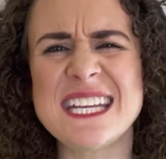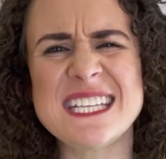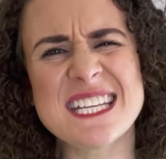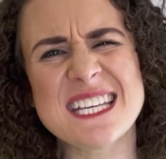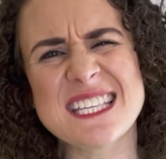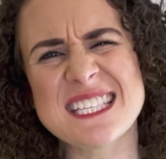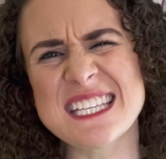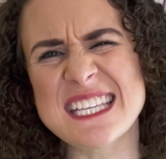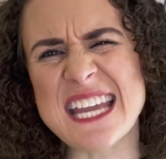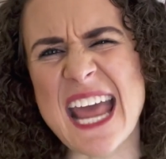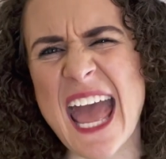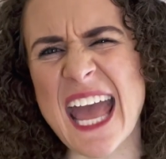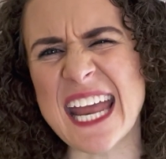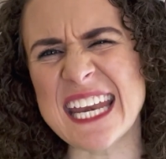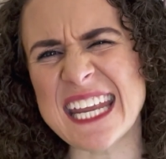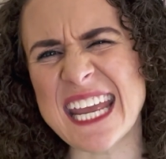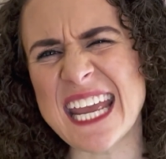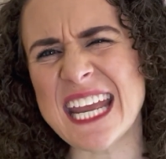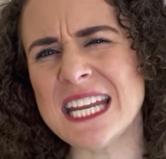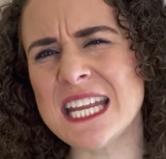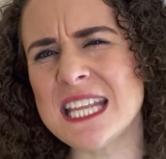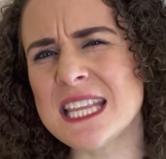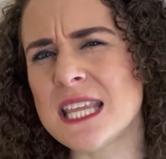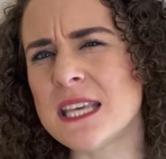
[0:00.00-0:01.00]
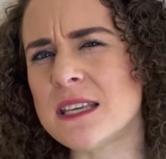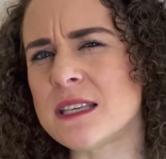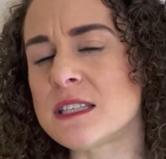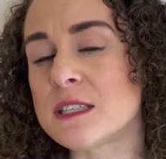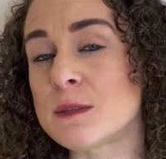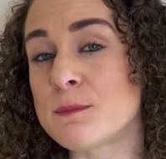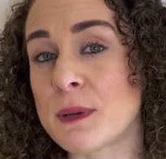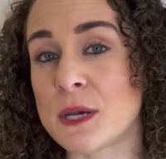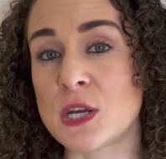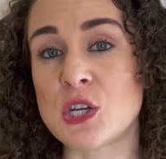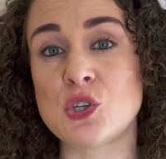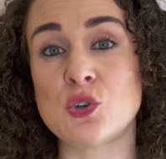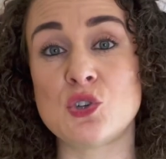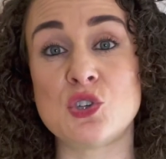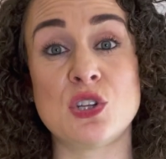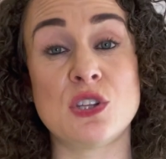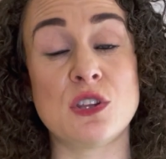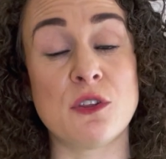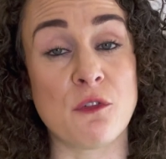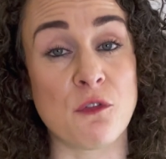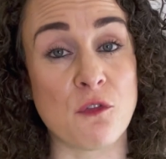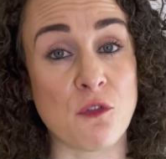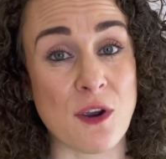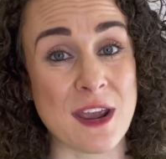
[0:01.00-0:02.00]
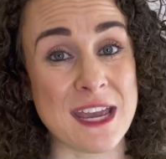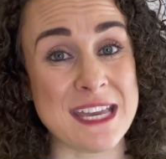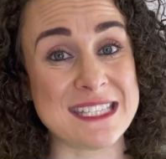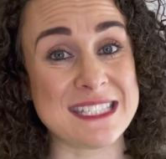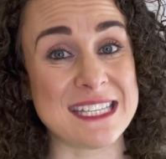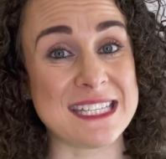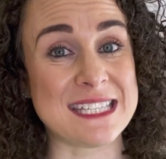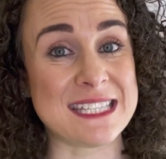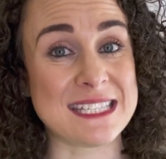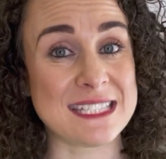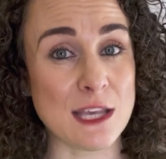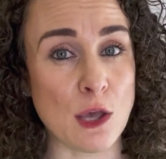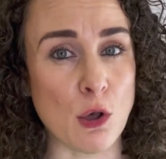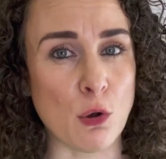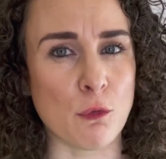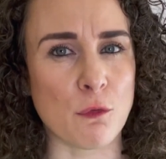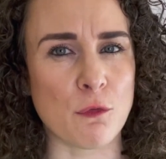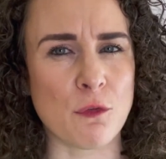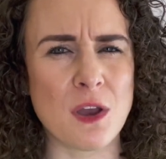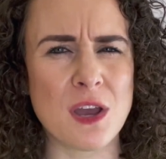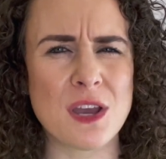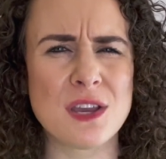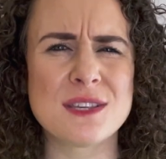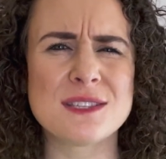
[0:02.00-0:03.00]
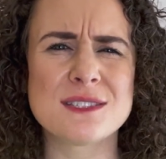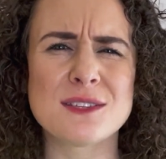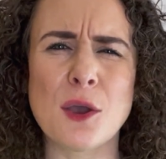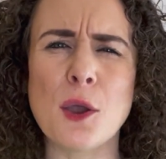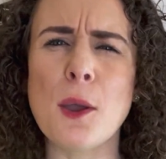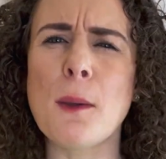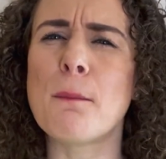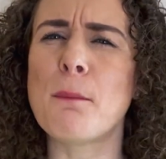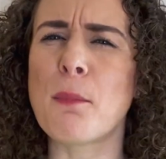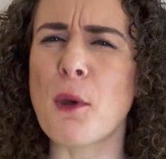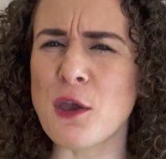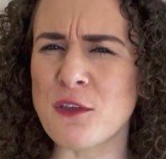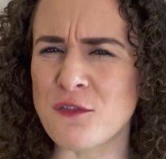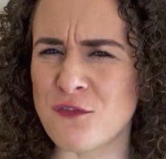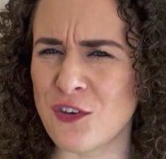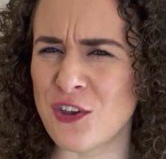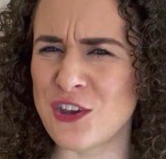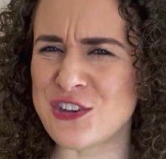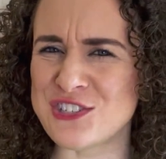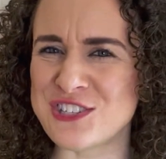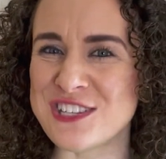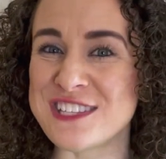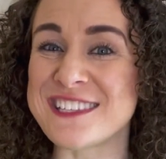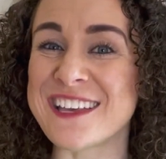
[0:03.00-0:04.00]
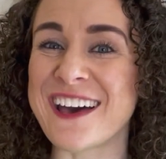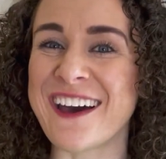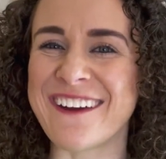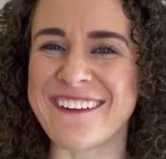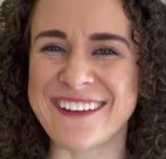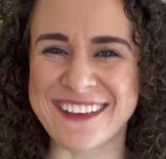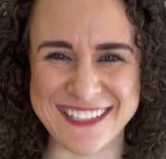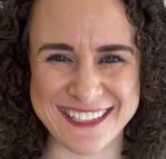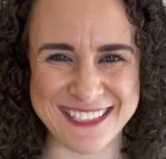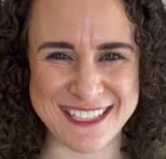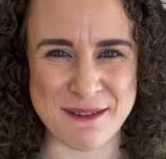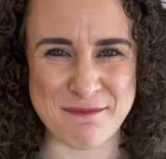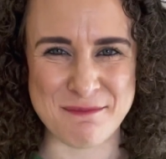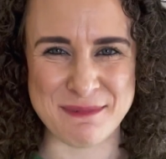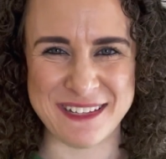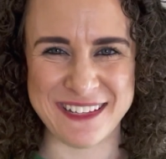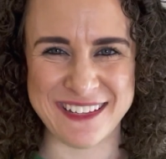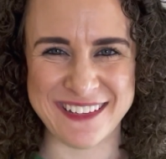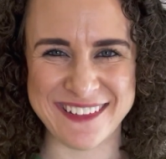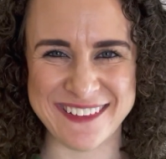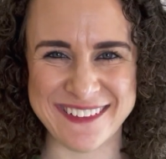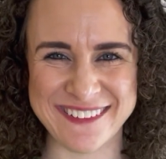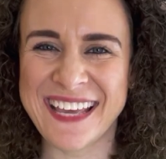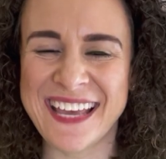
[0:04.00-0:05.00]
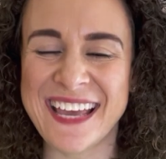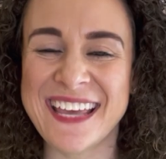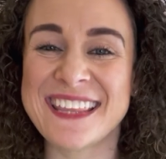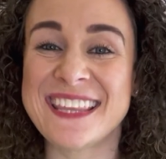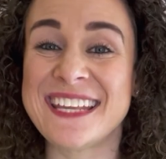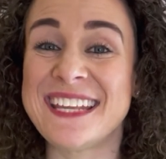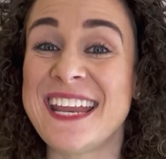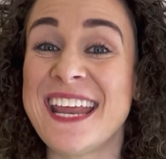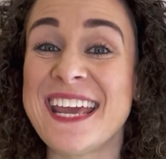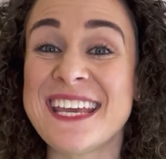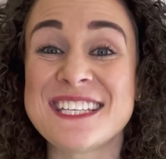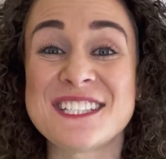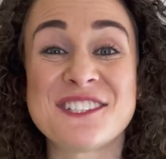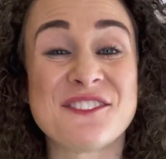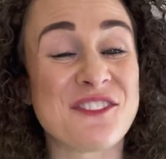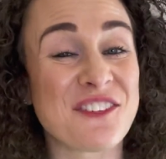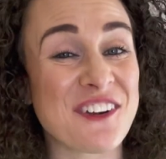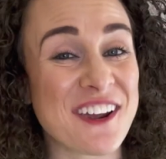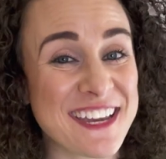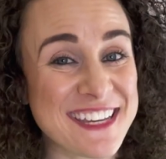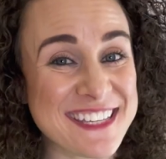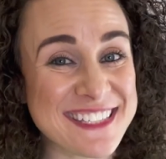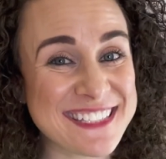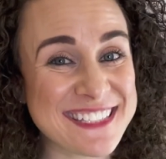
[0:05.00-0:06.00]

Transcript: doesn't add anything special to the phrase itself, so both versions are accepted. The next phrase